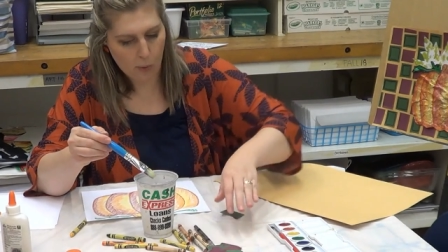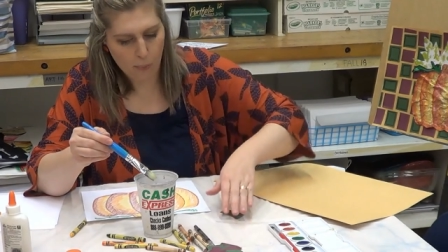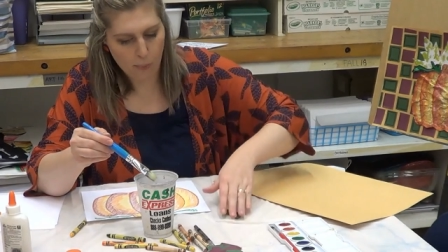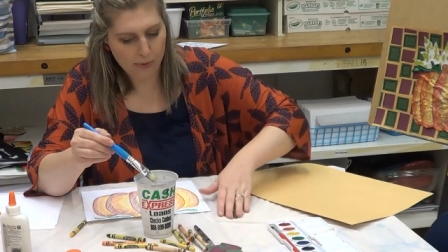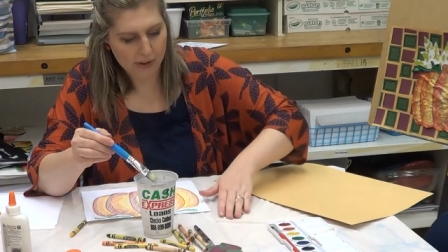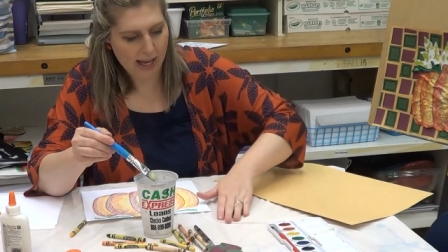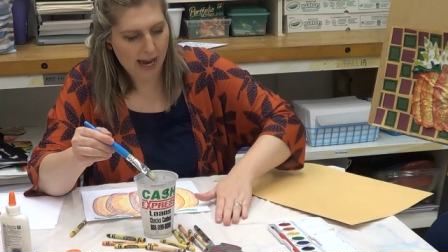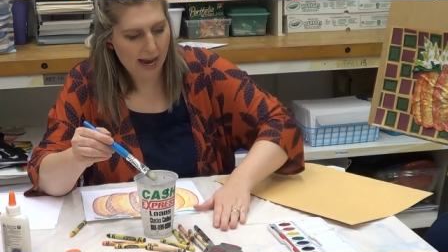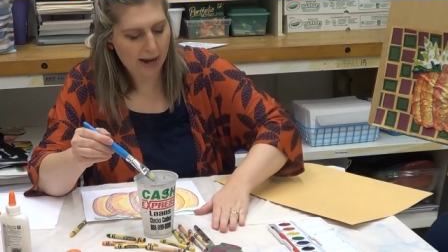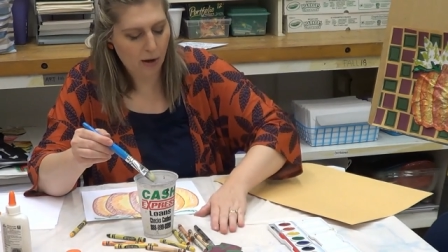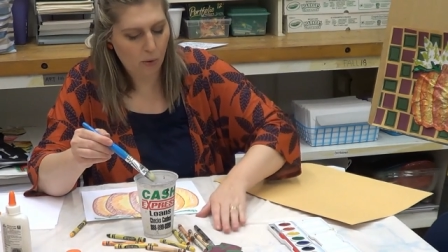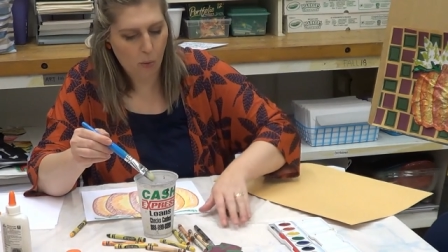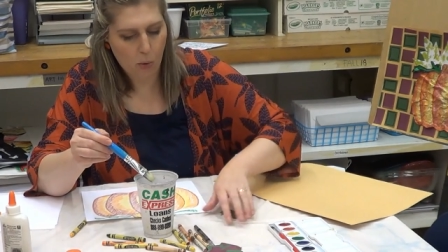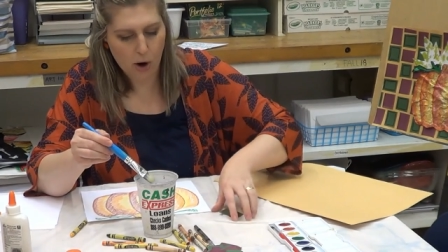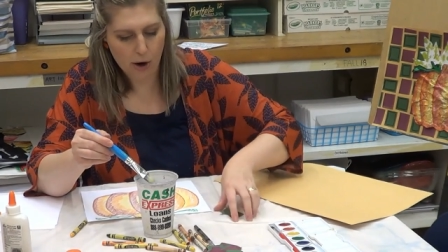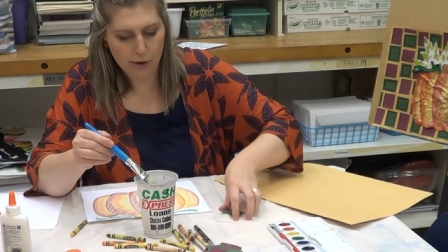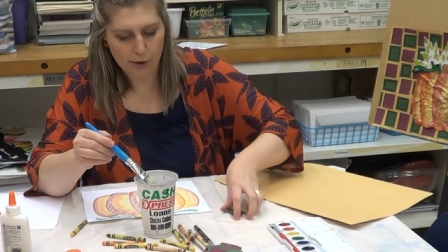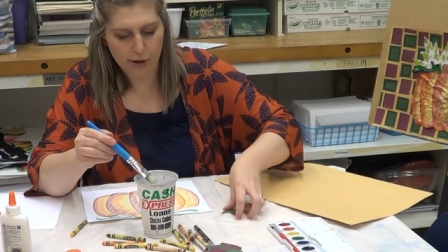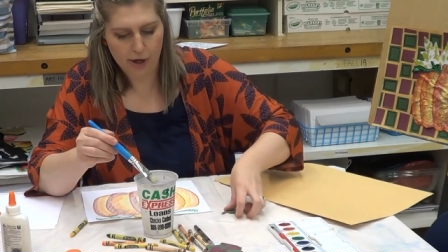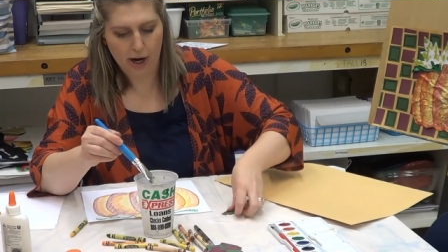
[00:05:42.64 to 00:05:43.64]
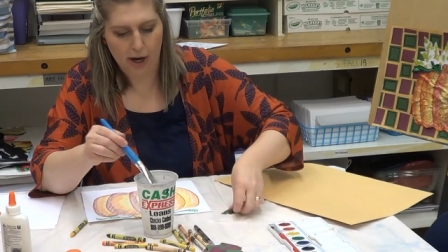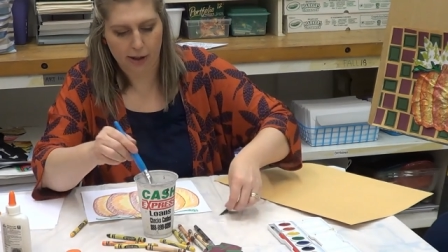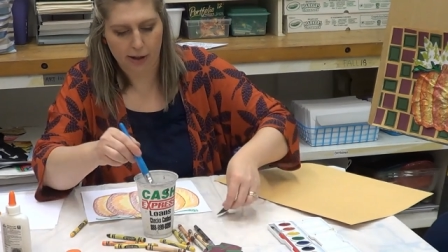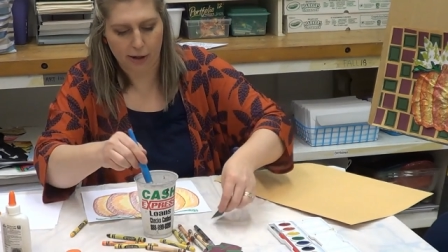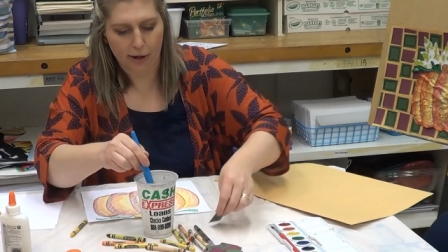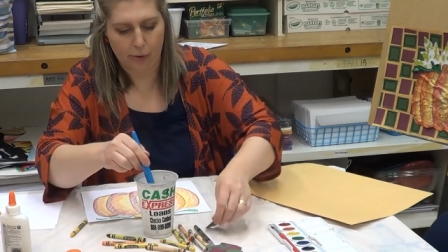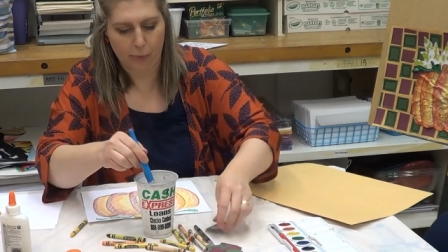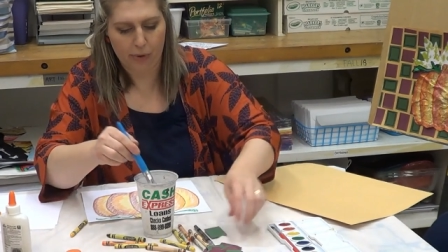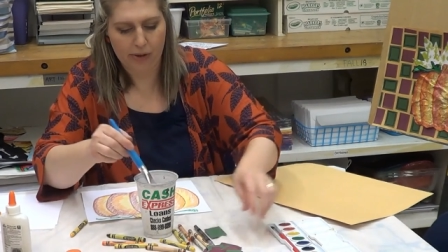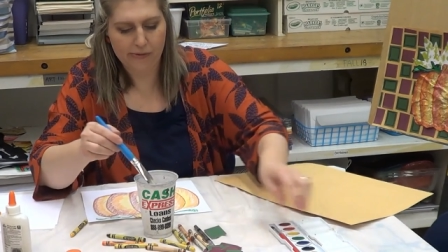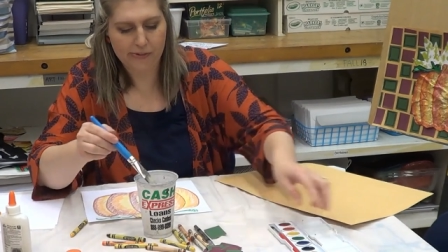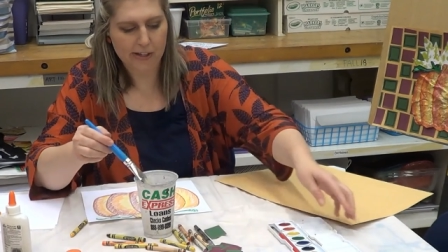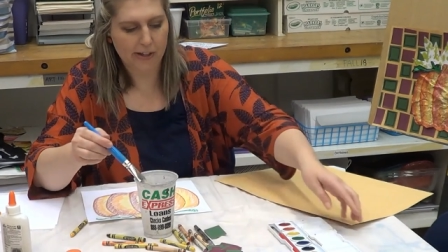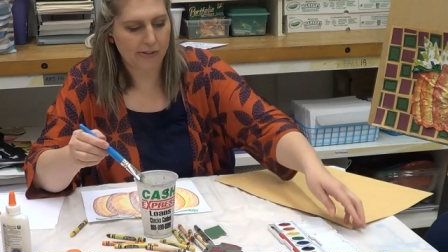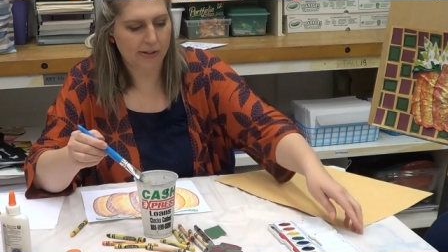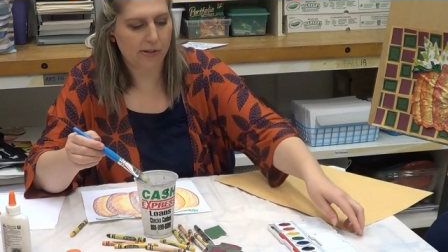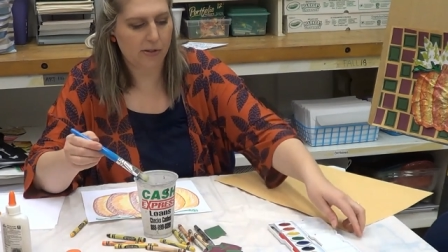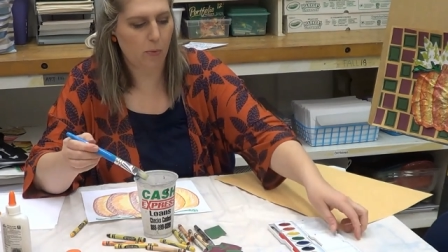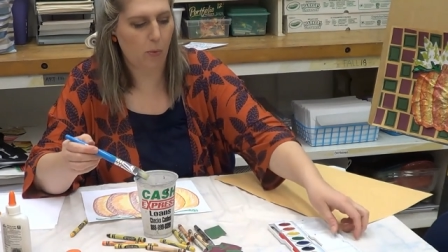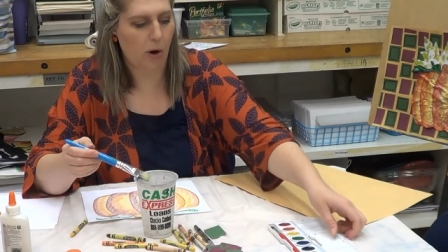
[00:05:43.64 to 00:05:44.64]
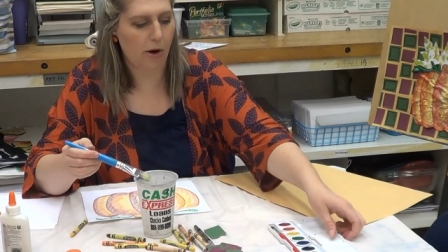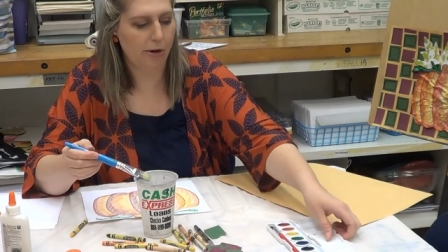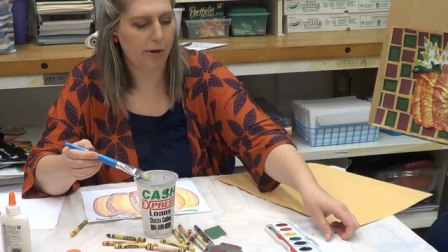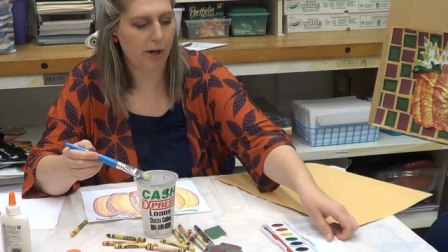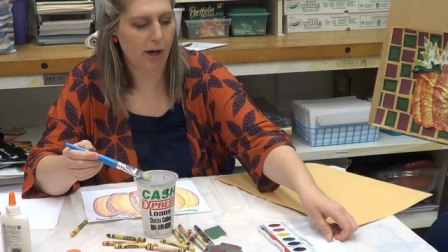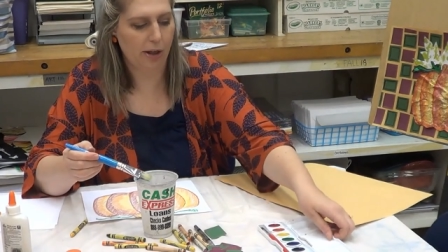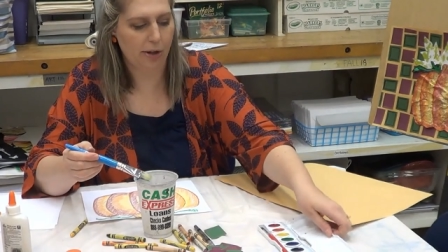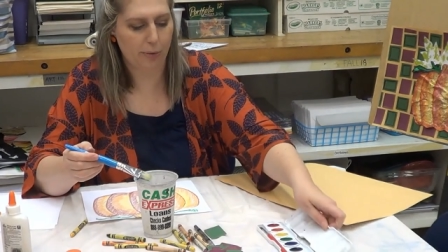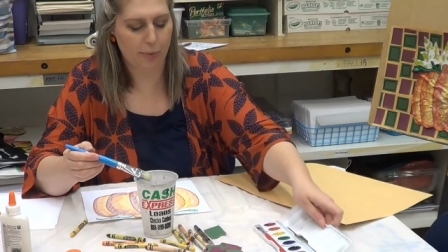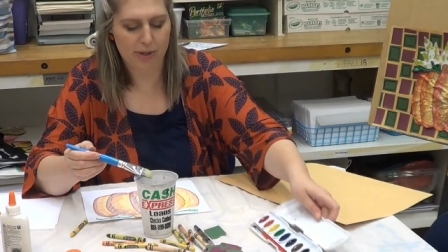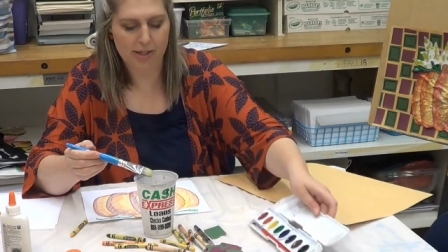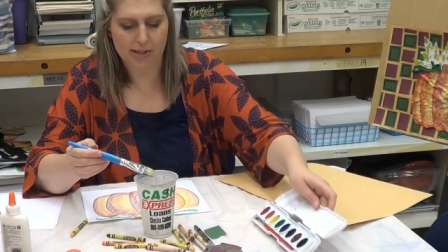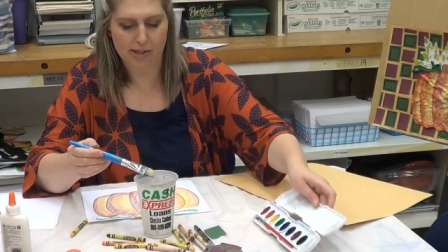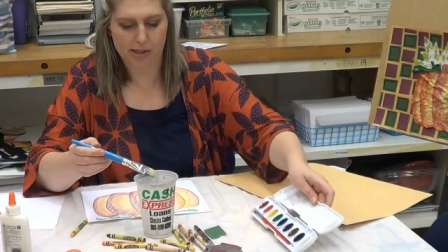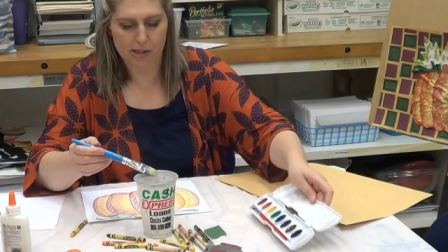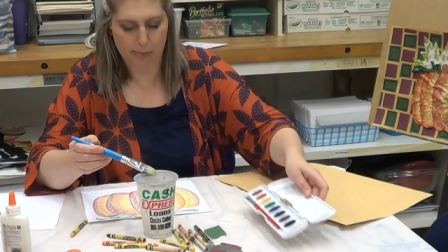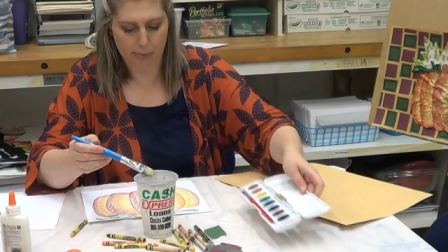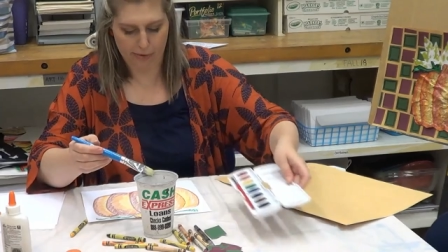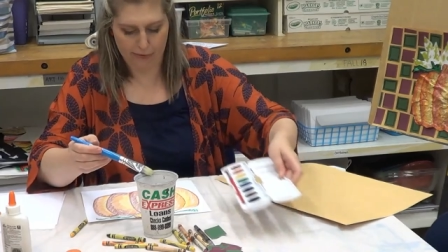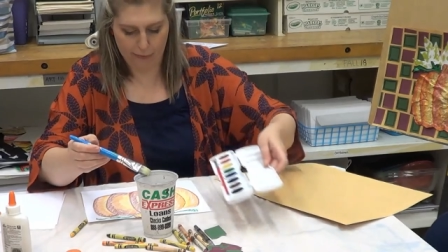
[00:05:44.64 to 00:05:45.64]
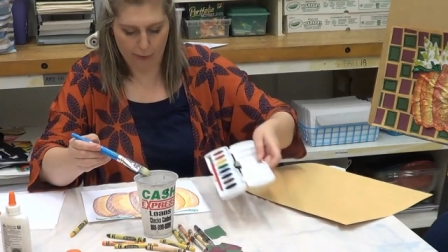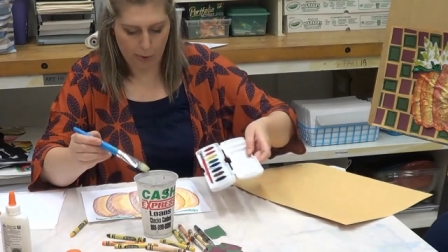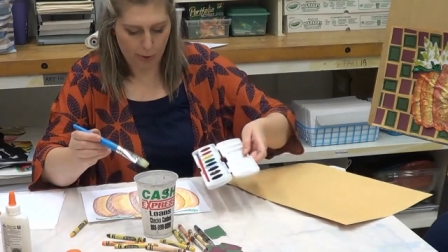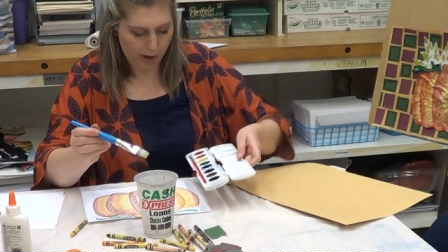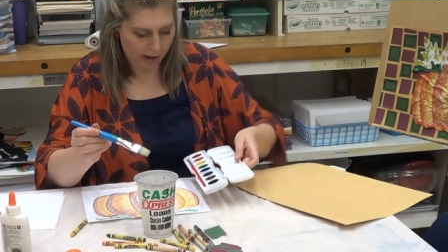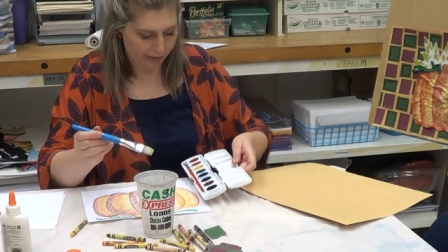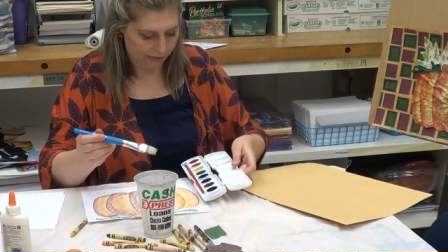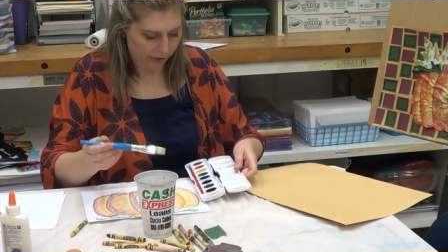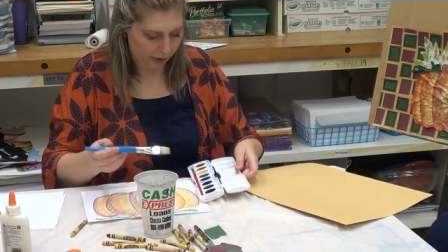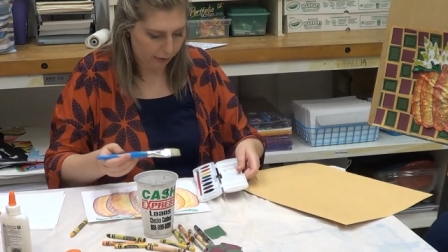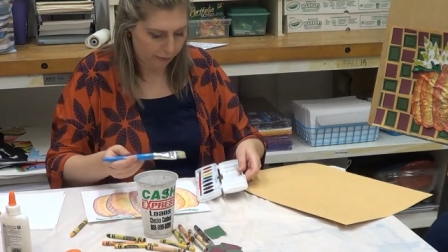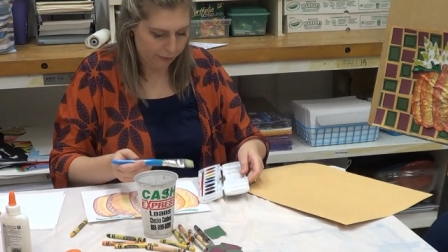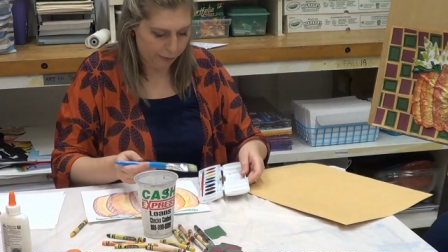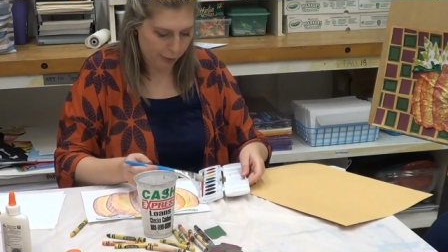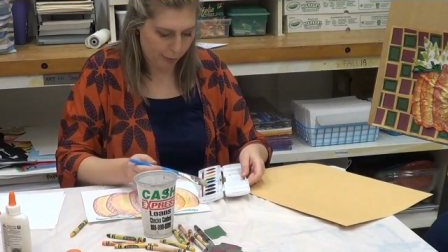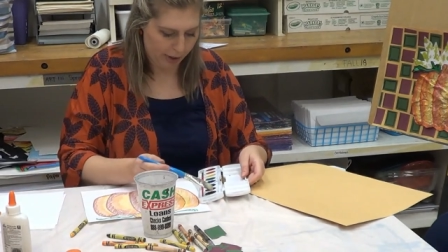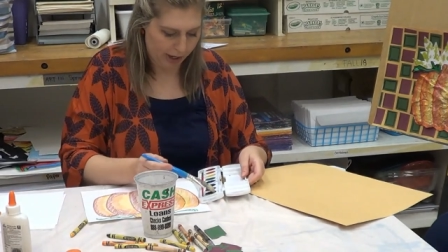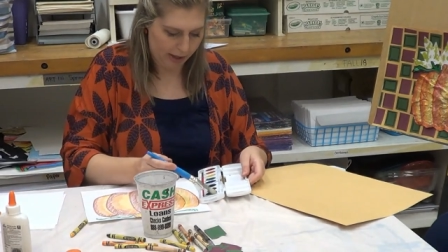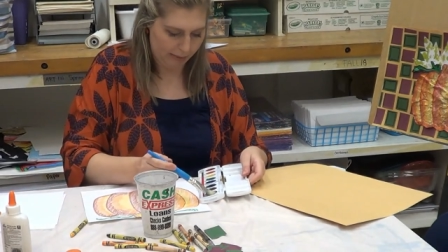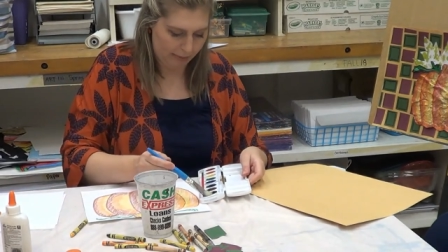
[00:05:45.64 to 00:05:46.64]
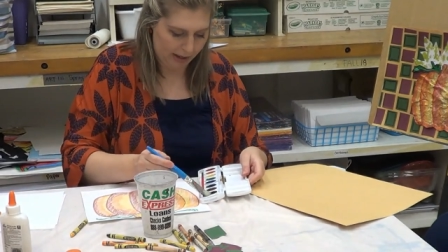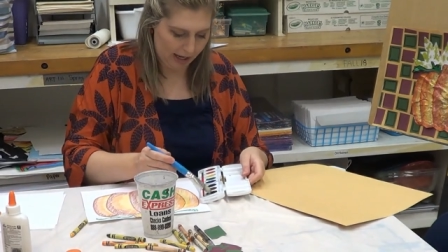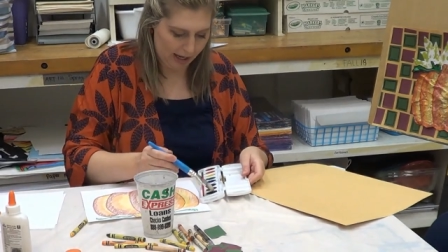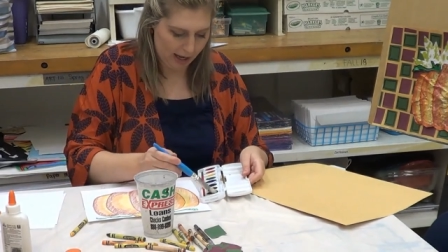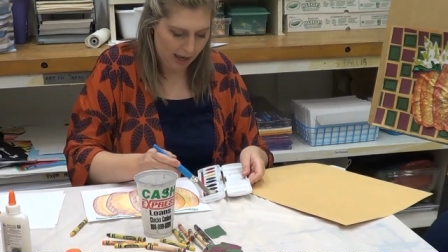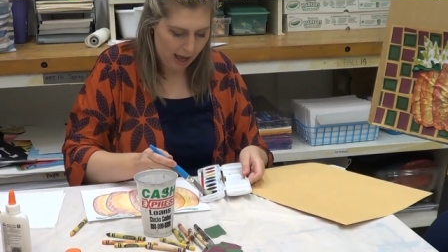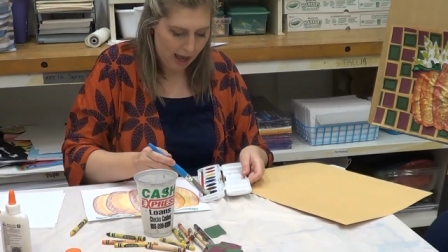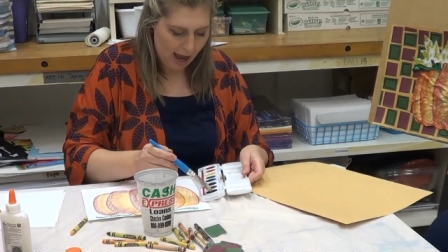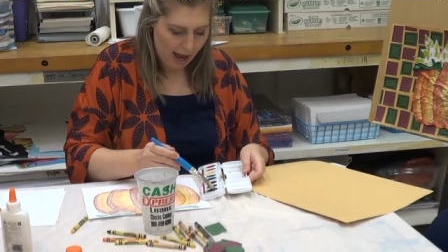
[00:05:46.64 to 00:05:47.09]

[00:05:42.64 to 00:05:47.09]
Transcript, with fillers: black watercolor and we've done this watercolor resist before if you've joined me